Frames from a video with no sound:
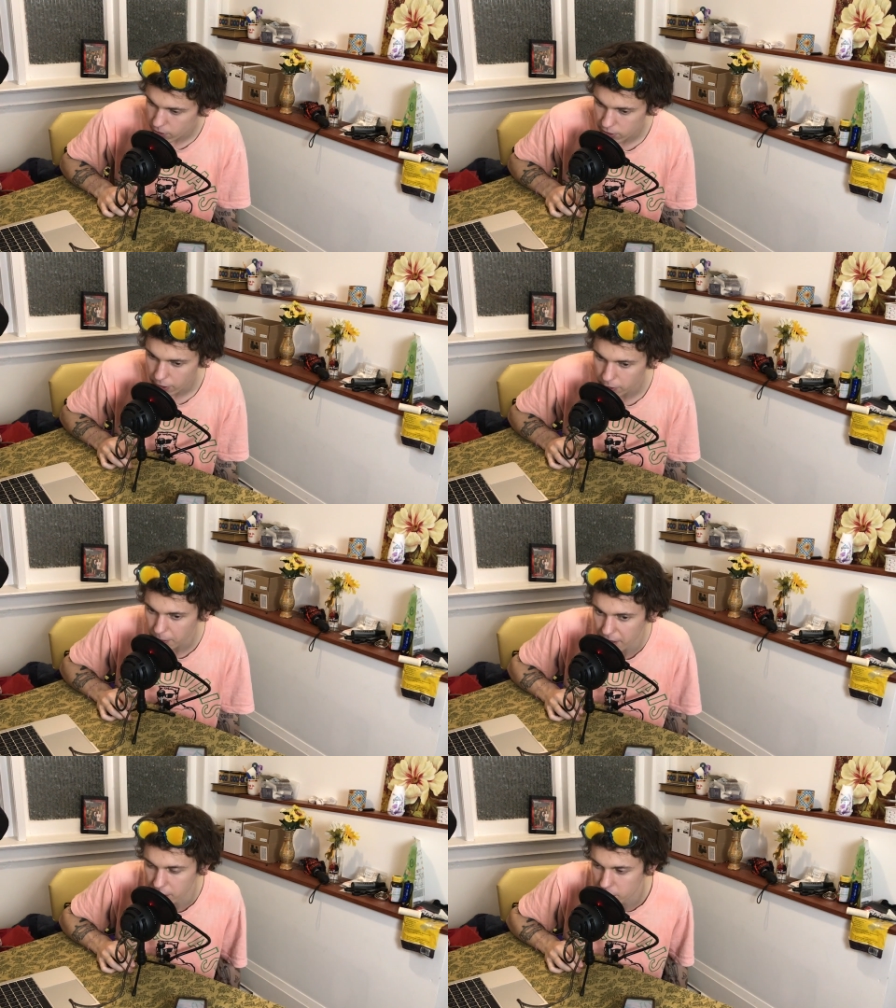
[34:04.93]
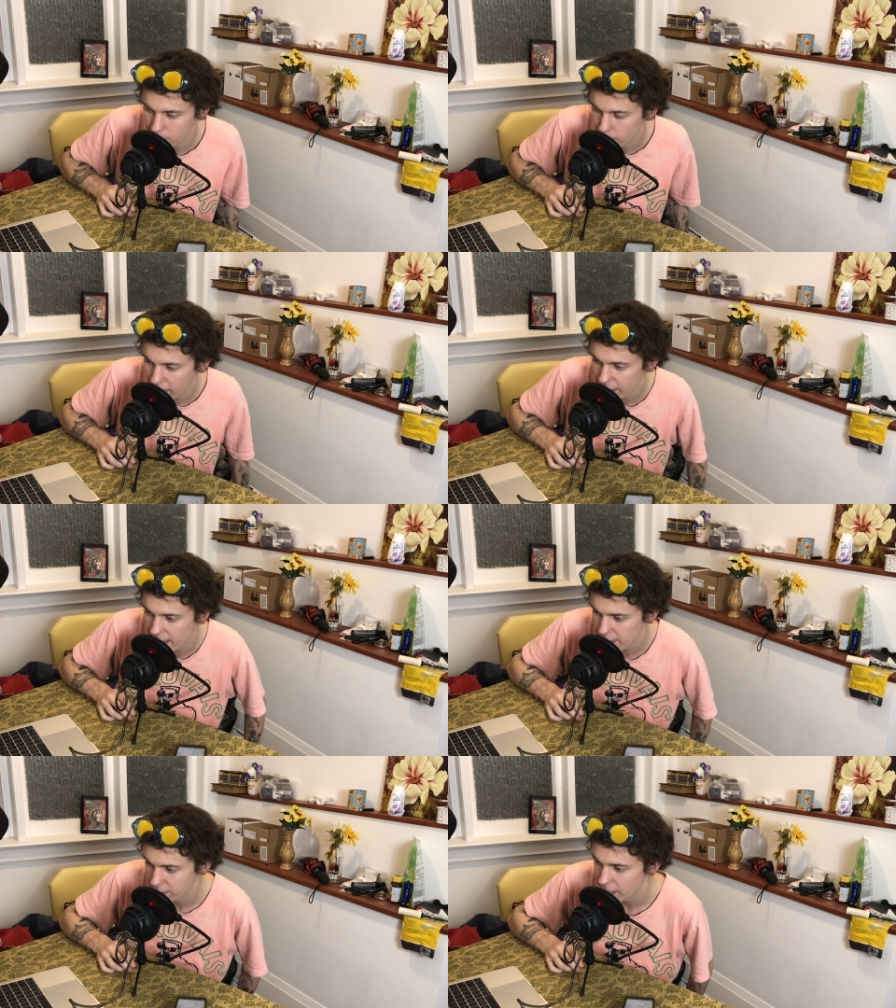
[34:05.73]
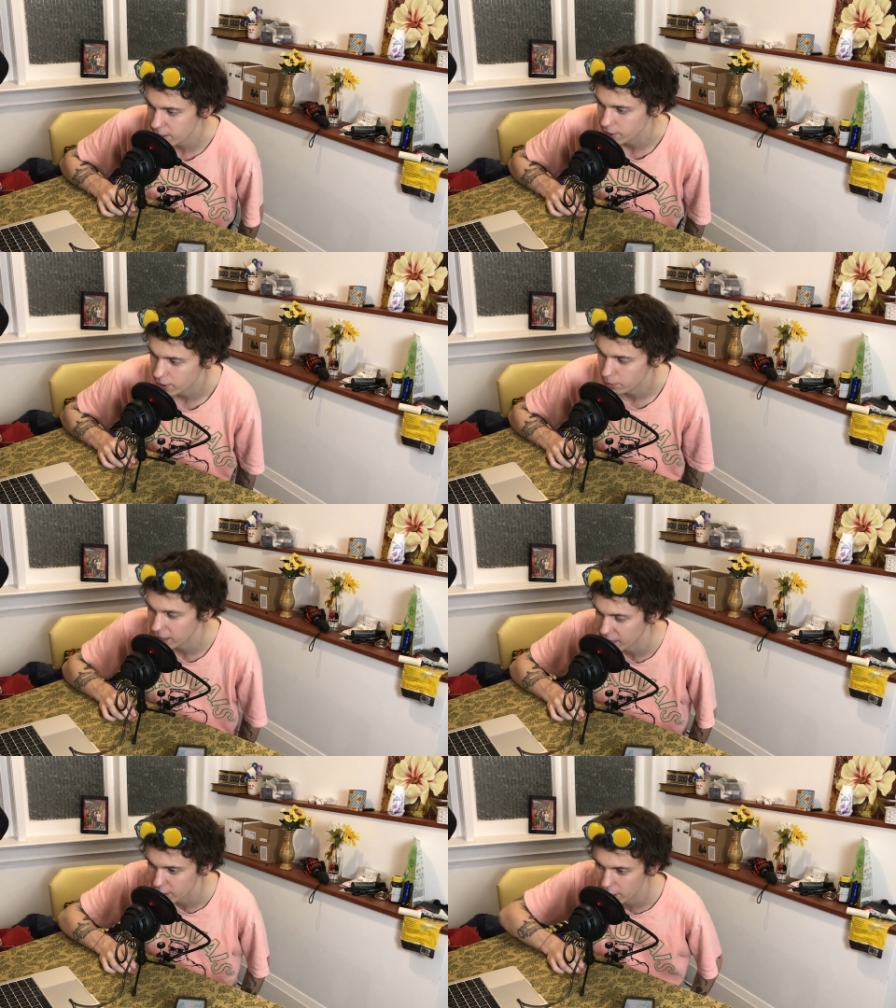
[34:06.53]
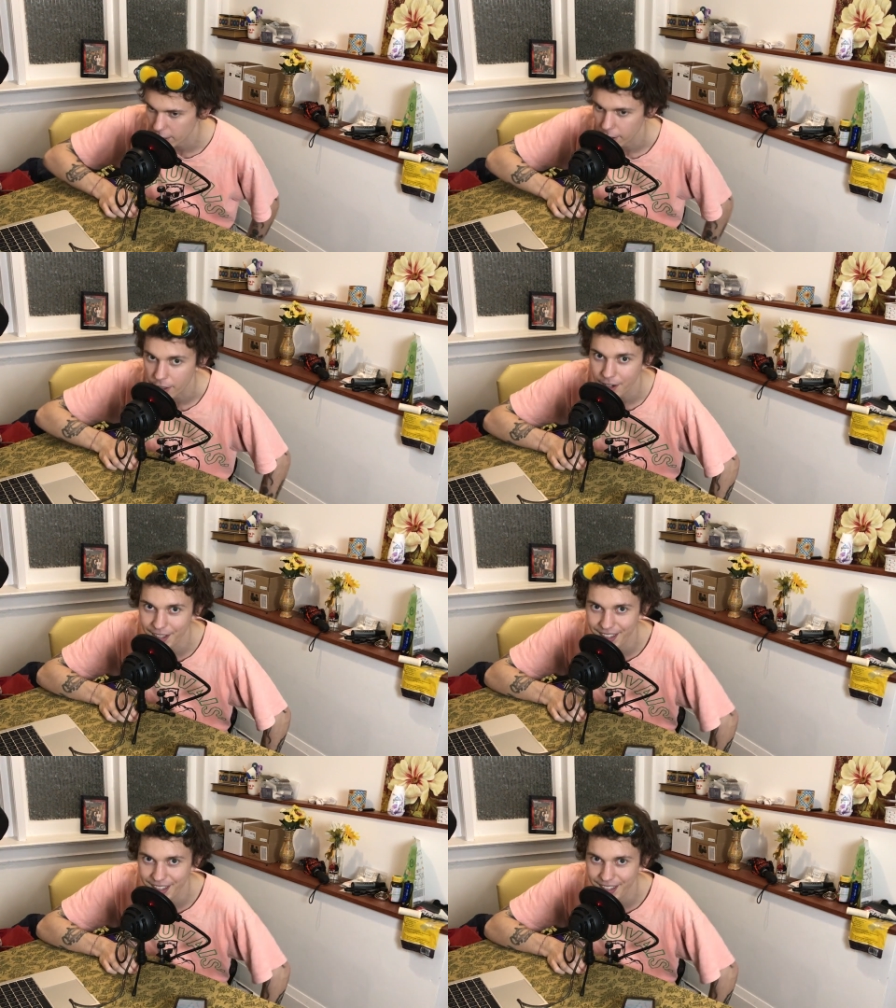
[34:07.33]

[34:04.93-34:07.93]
It was starred by the by Heath Ledger. He played that Joker.